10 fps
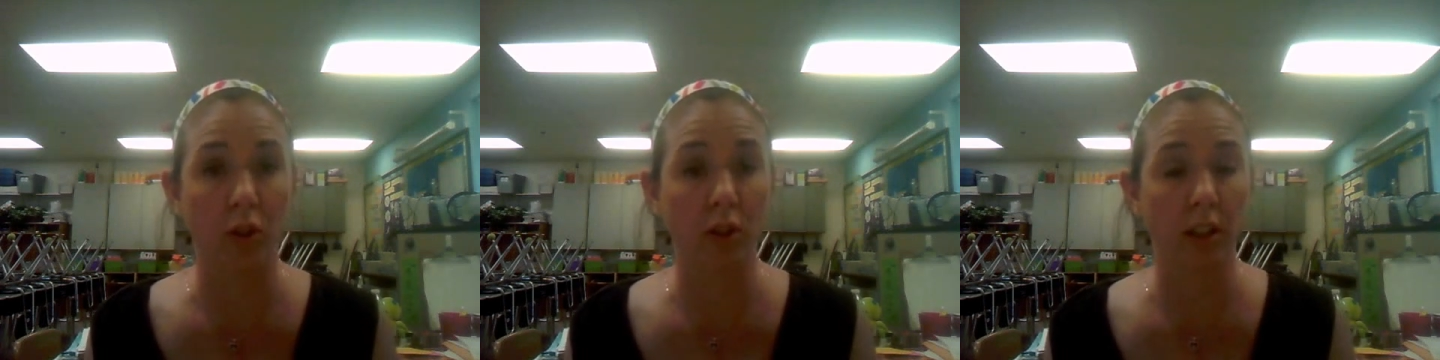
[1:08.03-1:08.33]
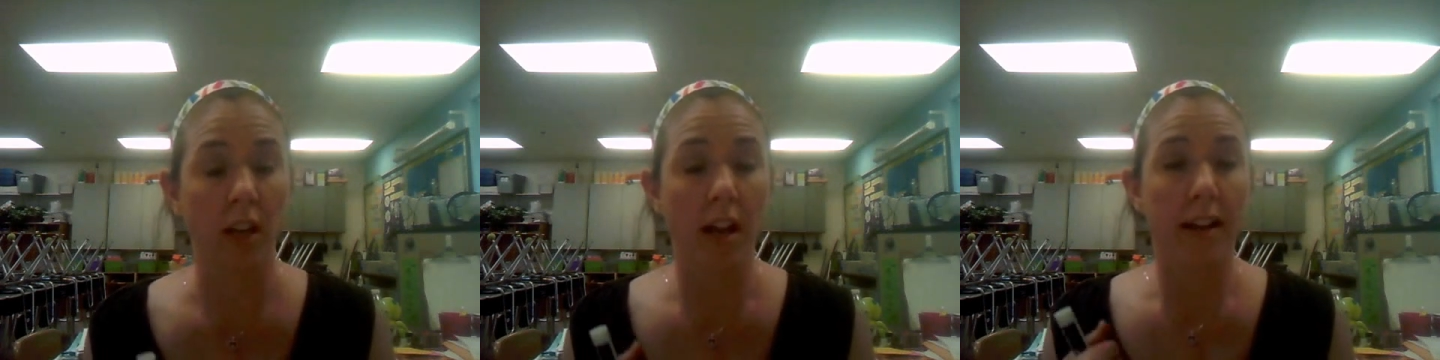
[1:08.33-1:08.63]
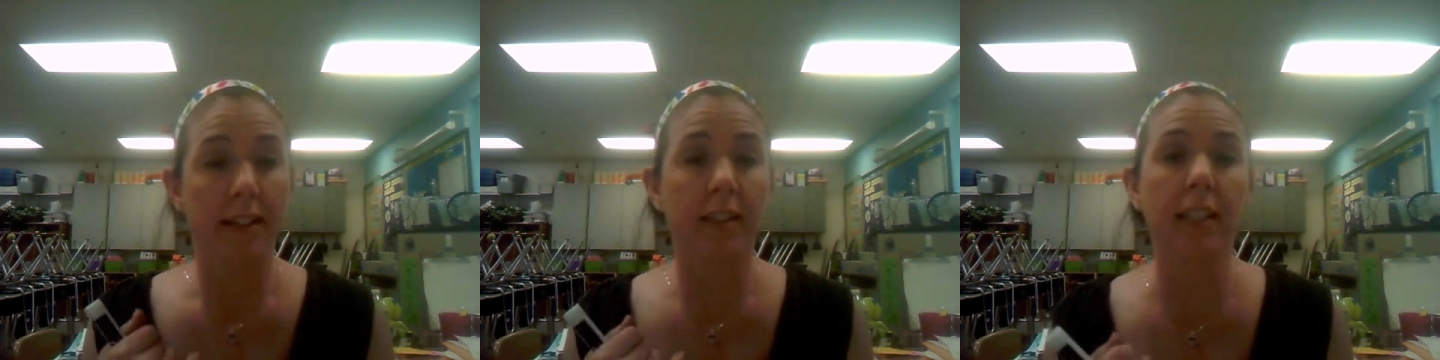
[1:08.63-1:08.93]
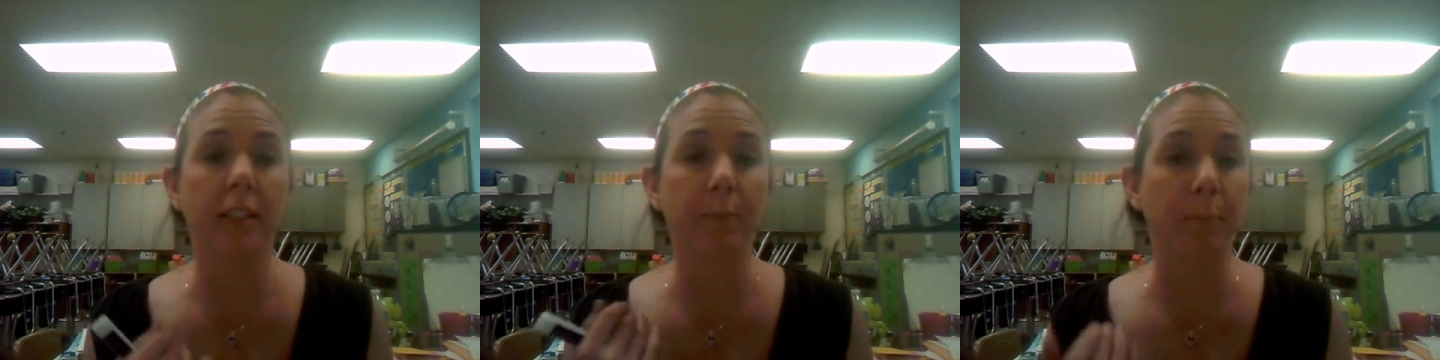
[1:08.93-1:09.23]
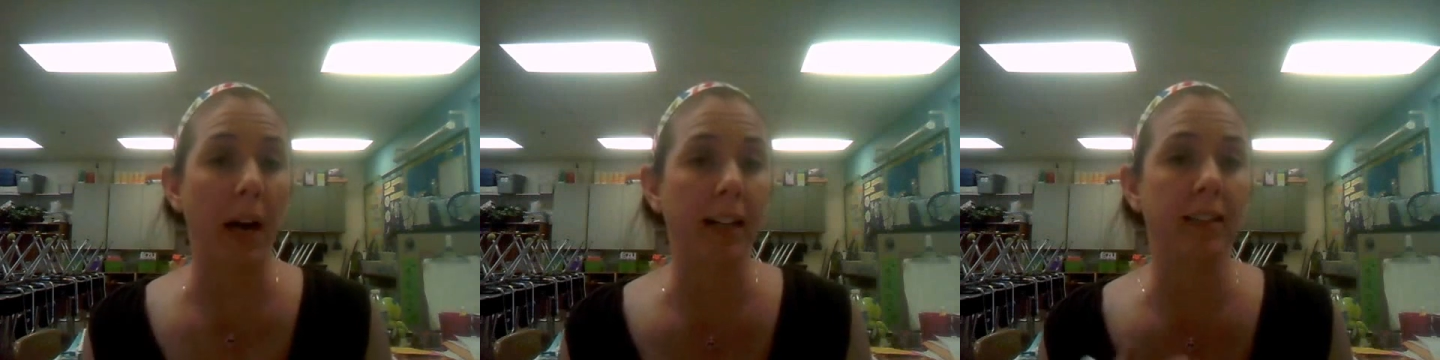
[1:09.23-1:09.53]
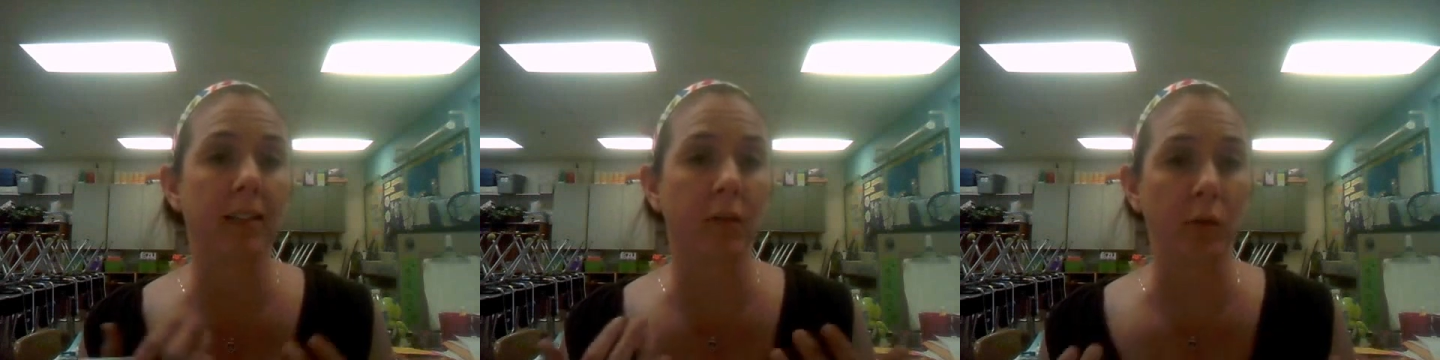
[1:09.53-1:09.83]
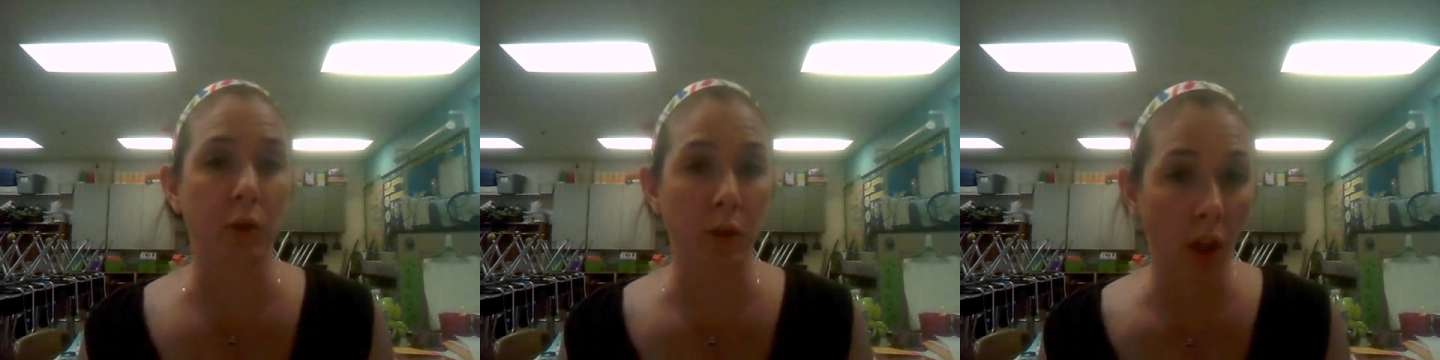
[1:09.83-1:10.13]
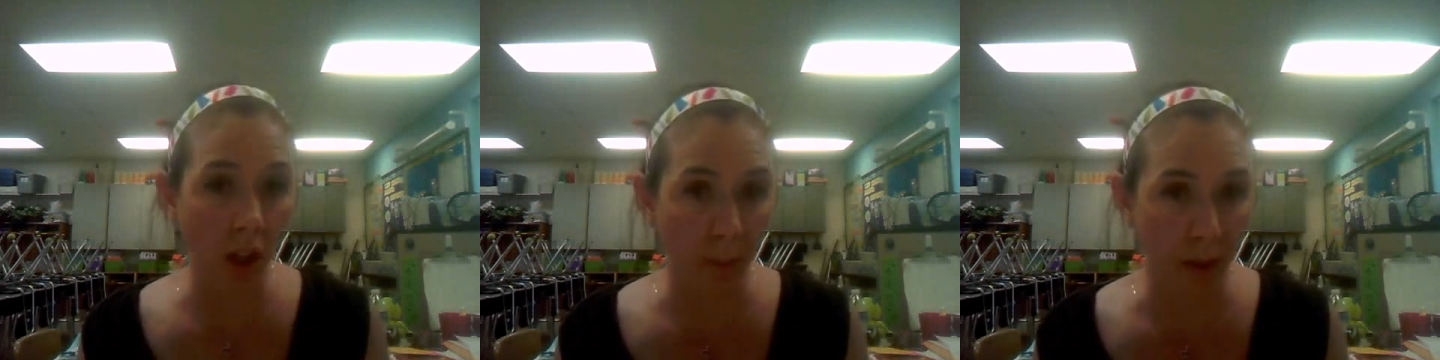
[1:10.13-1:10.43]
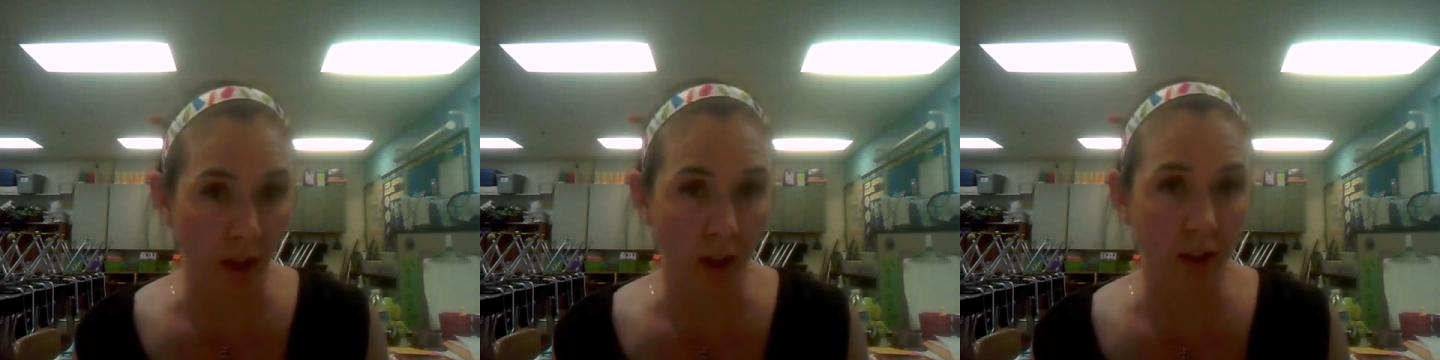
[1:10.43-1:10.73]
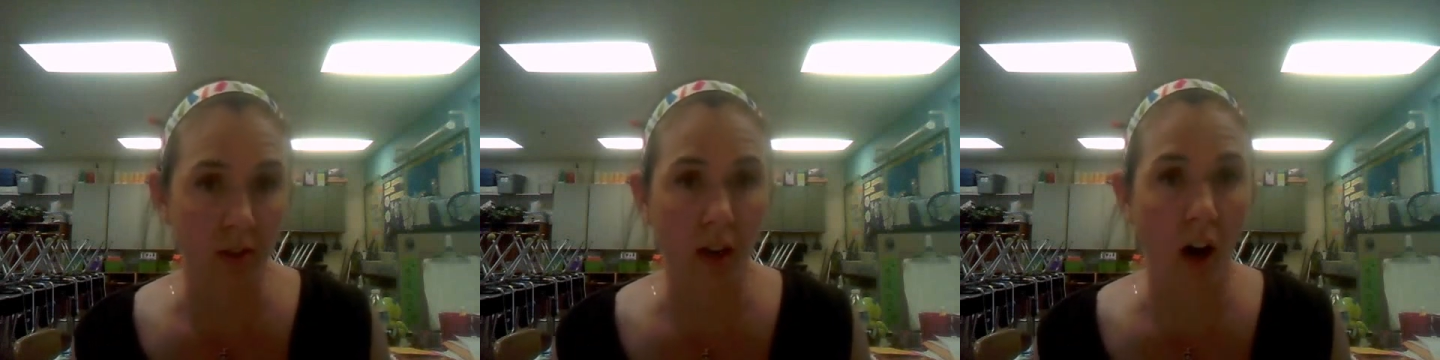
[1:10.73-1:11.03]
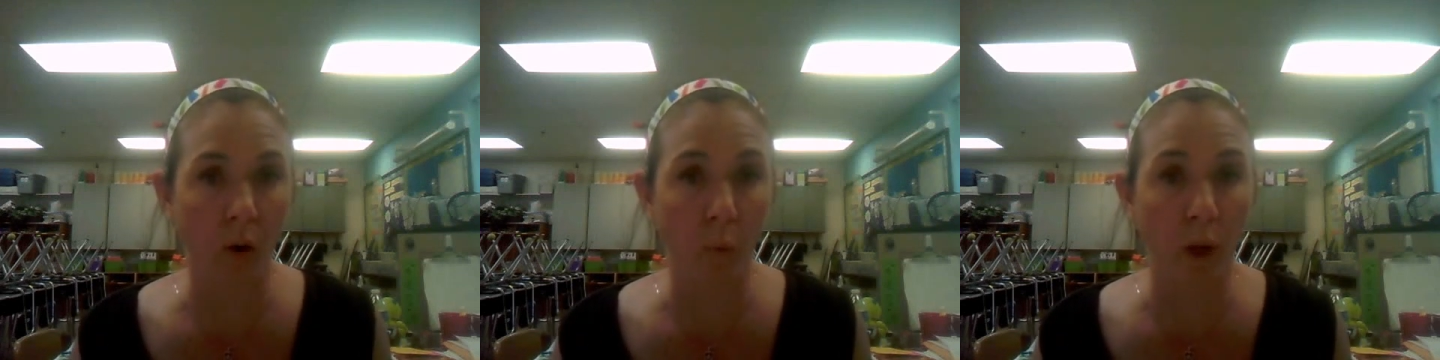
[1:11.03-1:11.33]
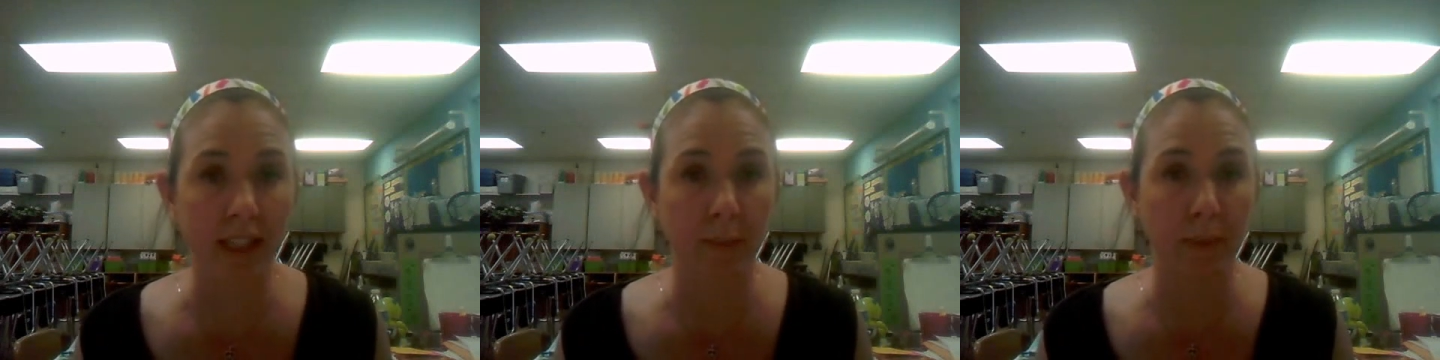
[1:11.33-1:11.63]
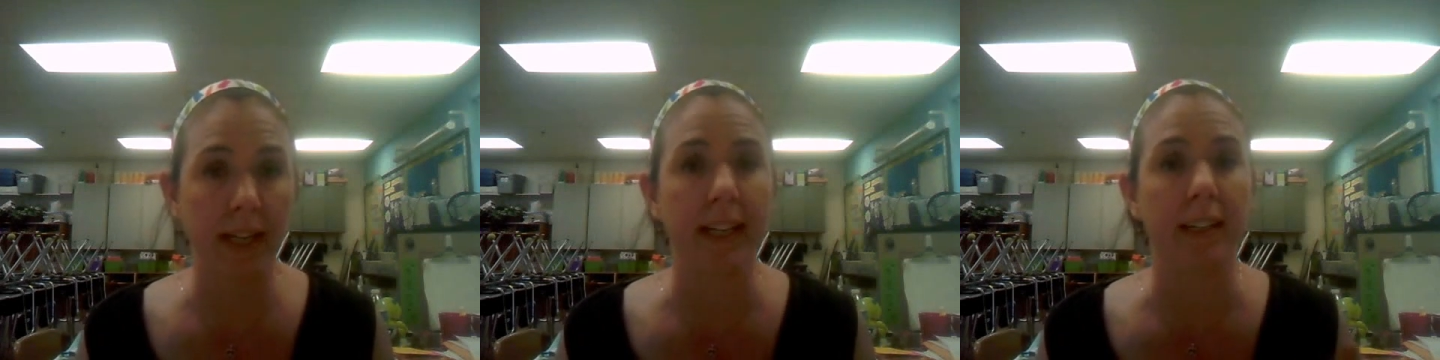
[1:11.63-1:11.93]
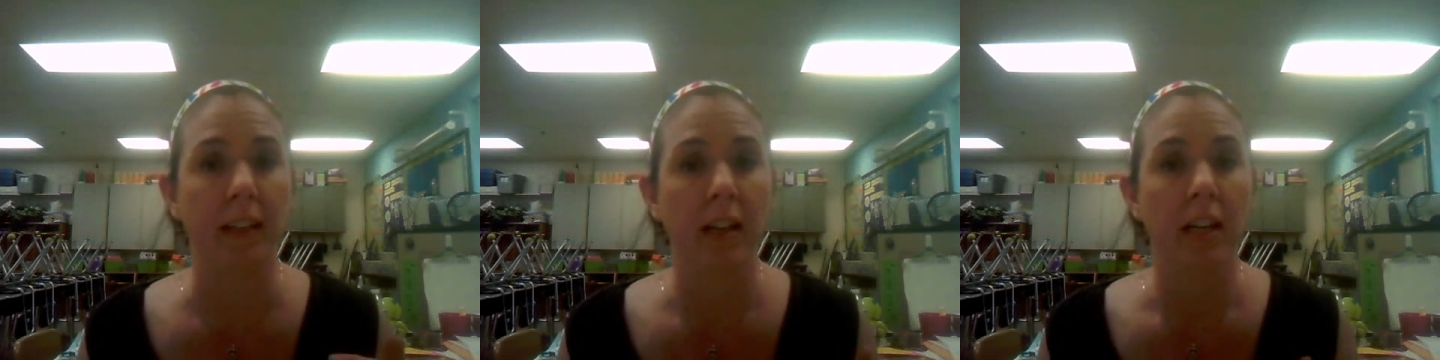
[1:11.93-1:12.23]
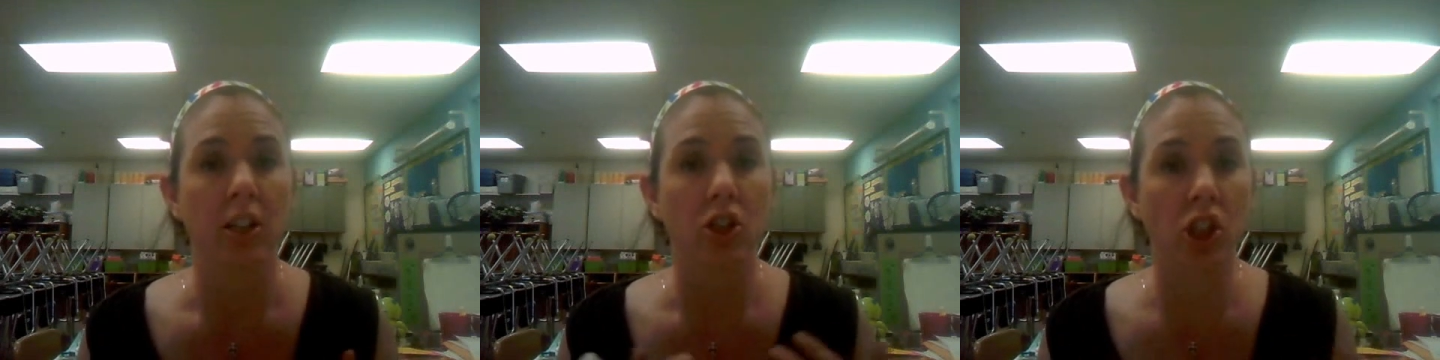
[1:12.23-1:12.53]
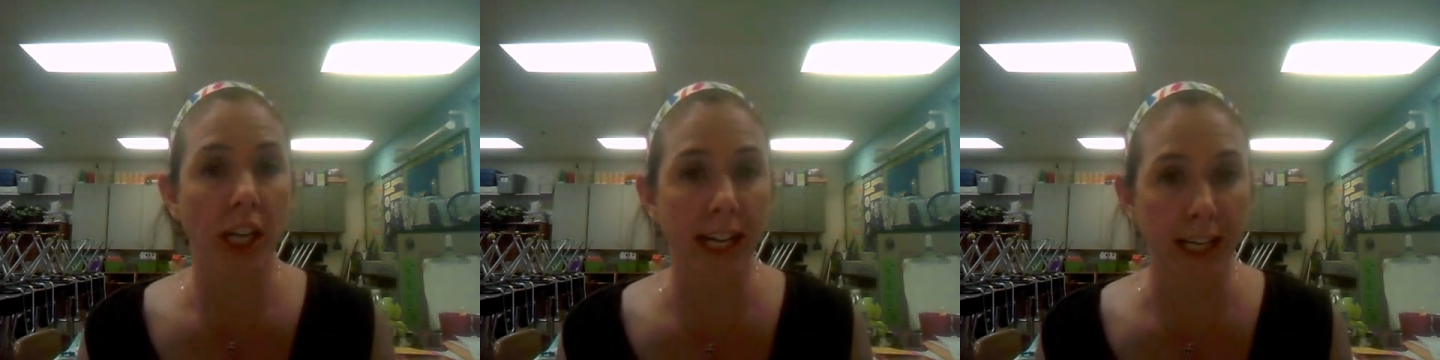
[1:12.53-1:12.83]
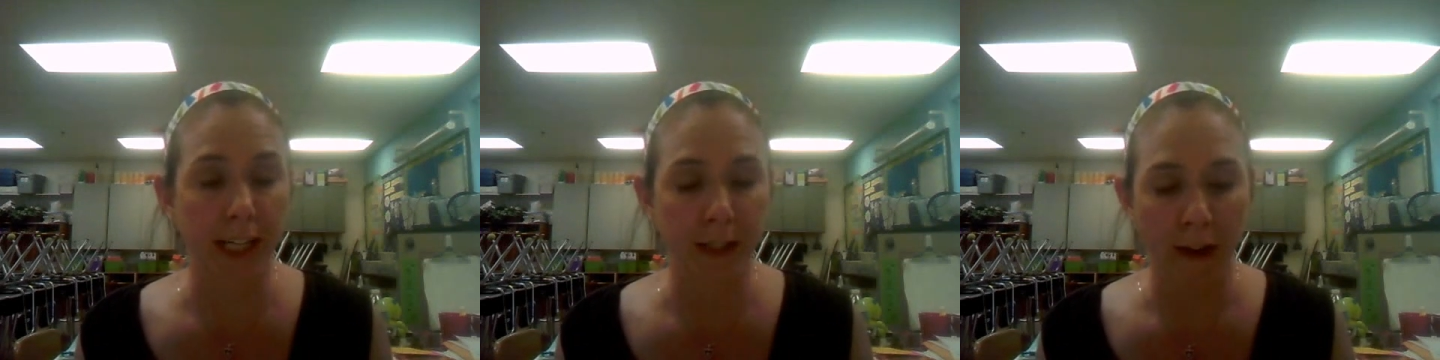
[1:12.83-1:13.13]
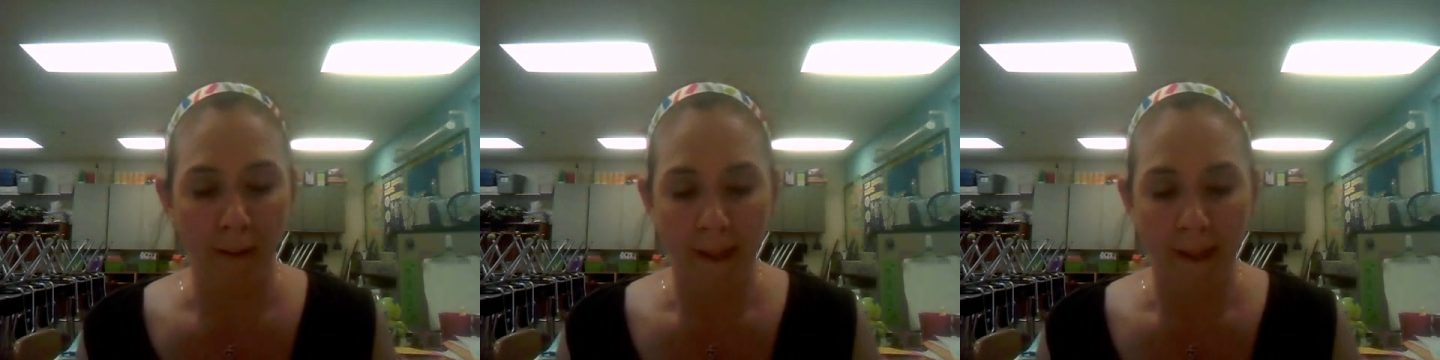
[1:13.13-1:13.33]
So the 6 boxes of granola bars are what's being shared.